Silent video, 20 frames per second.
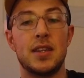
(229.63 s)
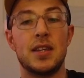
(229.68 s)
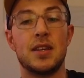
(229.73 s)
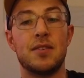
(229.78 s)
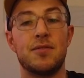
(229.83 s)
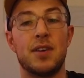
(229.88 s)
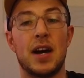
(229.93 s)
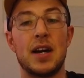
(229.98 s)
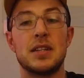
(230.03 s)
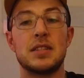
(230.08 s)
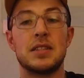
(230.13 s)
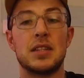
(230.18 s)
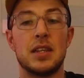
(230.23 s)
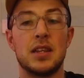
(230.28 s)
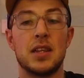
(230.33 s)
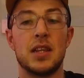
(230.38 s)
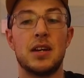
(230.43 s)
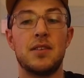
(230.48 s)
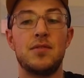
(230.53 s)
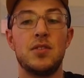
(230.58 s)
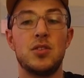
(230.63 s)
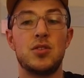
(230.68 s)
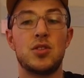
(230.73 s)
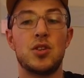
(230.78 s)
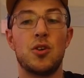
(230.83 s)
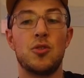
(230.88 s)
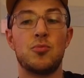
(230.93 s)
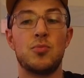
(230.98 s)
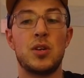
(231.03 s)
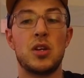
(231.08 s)
The advice and love you
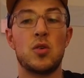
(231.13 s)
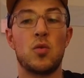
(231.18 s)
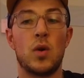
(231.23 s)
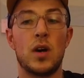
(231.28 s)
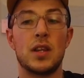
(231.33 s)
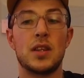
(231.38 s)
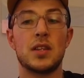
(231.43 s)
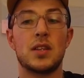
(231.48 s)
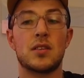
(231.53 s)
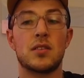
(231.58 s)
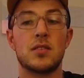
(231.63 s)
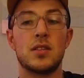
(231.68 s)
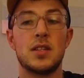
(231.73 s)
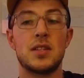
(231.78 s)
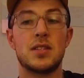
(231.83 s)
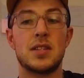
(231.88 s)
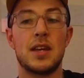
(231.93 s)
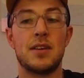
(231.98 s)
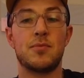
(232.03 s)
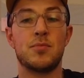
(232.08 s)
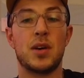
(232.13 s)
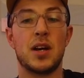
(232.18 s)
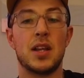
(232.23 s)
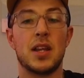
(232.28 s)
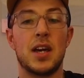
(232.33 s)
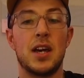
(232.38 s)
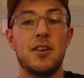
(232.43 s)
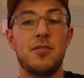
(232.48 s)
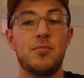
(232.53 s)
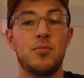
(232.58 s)
showed me quite literally saved my
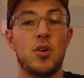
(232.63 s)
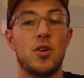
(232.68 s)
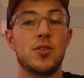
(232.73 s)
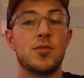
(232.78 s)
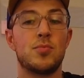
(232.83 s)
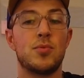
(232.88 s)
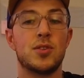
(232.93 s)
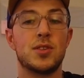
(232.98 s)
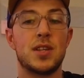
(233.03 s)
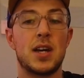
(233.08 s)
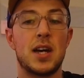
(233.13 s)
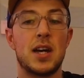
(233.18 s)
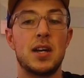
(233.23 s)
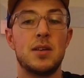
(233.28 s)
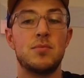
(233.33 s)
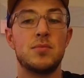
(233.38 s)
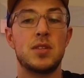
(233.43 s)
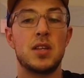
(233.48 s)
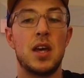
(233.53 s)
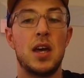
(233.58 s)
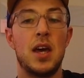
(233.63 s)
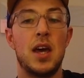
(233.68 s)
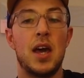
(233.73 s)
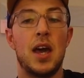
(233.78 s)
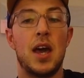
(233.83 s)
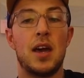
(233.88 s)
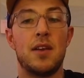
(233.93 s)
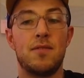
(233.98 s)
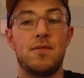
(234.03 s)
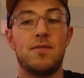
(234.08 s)
life multiple times
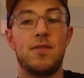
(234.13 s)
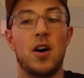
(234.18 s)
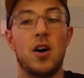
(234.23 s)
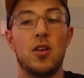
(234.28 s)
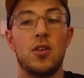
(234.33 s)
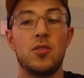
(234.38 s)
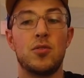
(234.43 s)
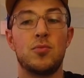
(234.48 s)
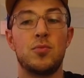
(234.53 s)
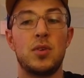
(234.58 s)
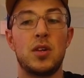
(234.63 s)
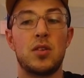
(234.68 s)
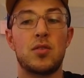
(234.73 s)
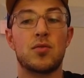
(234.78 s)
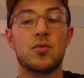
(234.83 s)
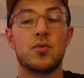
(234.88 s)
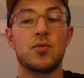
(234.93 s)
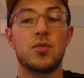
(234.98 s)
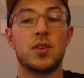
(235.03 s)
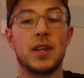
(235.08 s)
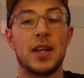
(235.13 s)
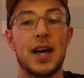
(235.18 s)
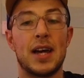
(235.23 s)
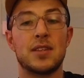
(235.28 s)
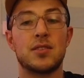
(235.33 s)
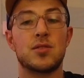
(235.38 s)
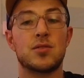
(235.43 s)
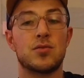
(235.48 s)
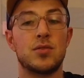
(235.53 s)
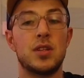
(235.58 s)
and followed me through the
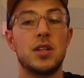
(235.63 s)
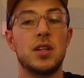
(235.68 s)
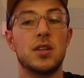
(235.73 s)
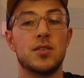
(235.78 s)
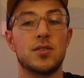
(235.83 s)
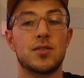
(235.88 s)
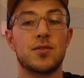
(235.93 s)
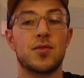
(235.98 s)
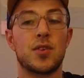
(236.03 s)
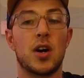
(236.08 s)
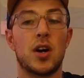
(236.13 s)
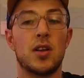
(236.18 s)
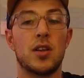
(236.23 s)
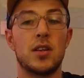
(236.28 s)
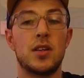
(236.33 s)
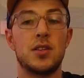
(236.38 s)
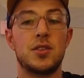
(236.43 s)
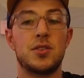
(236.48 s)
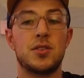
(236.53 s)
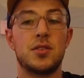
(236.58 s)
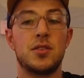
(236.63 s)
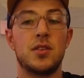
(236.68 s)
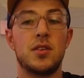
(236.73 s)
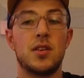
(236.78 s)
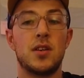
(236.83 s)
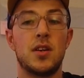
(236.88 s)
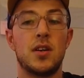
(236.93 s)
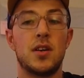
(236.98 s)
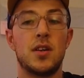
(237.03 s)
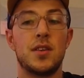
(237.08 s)
last 3 years of college.
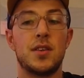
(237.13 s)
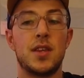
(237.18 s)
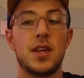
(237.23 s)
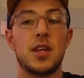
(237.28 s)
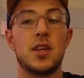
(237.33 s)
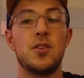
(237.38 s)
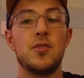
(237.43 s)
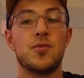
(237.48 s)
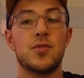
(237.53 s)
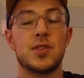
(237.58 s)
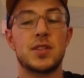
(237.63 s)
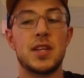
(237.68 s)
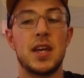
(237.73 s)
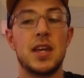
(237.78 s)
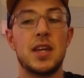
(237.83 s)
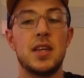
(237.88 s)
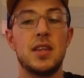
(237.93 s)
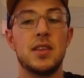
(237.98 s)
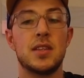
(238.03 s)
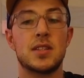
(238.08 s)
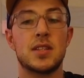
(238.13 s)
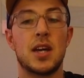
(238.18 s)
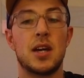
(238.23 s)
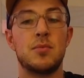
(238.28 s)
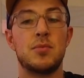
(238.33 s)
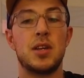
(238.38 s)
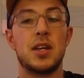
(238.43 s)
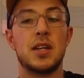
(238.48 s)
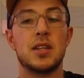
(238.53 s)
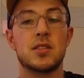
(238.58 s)
Thank you for taking the
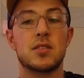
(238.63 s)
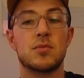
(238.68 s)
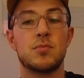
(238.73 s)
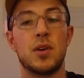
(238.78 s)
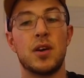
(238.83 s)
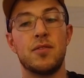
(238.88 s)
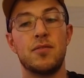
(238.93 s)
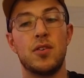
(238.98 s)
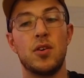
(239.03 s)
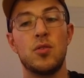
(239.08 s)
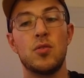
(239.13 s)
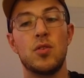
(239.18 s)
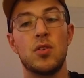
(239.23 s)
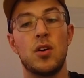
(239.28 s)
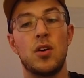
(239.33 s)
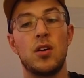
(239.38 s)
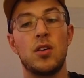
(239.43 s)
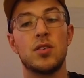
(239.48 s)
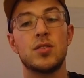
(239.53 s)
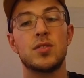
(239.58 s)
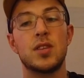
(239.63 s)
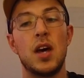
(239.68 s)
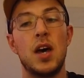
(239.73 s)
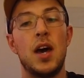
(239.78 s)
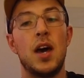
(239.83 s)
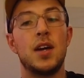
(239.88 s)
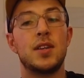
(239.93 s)
time to answer my phone calls,